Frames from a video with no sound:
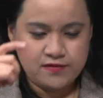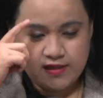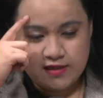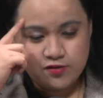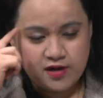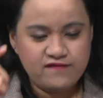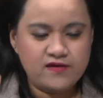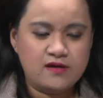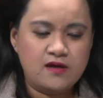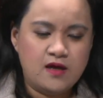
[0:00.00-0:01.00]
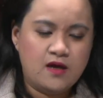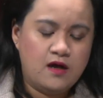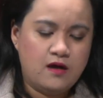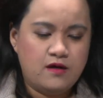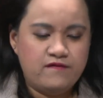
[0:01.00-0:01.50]
the driver
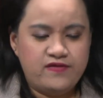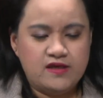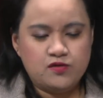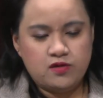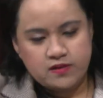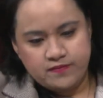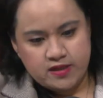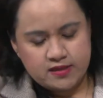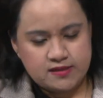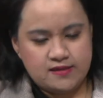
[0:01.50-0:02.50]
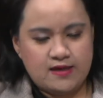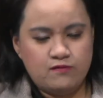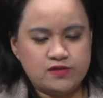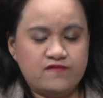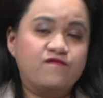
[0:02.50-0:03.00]
of the tour bus that
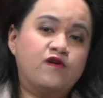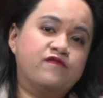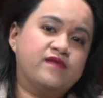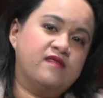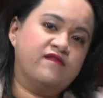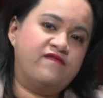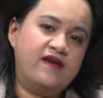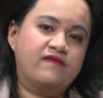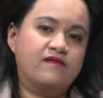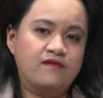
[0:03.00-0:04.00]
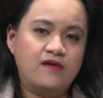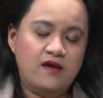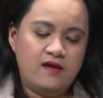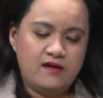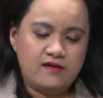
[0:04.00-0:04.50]
was involved in the fatal
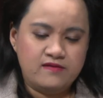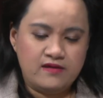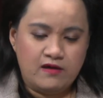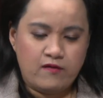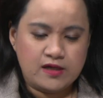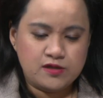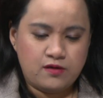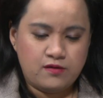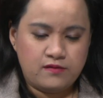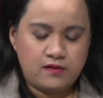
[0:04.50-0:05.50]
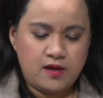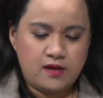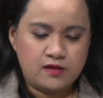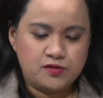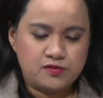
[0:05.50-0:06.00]
Genting crash on
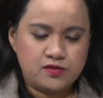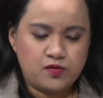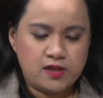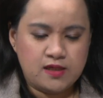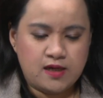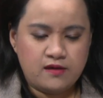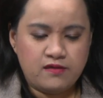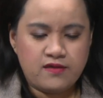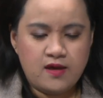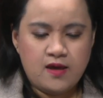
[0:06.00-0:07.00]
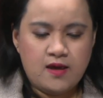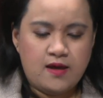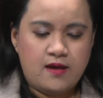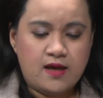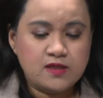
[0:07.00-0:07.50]
June 29th
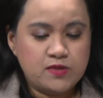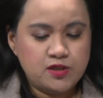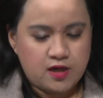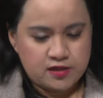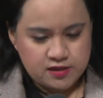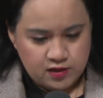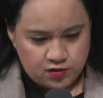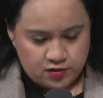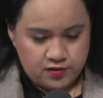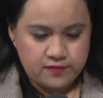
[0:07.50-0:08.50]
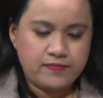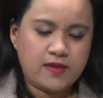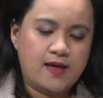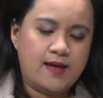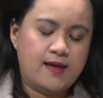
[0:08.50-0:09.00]
has been charged in court,
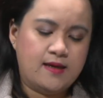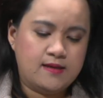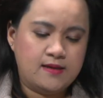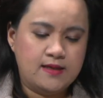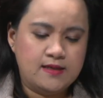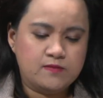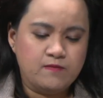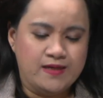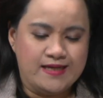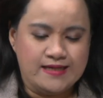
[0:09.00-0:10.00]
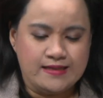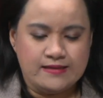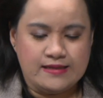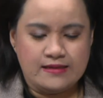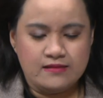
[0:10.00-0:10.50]
and he's pleaded
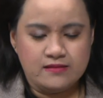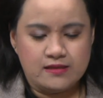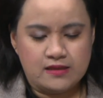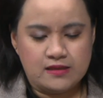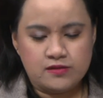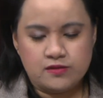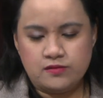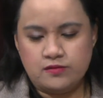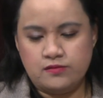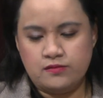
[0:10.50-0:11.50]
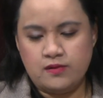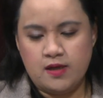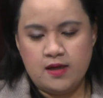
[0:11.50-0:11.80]
not guilty to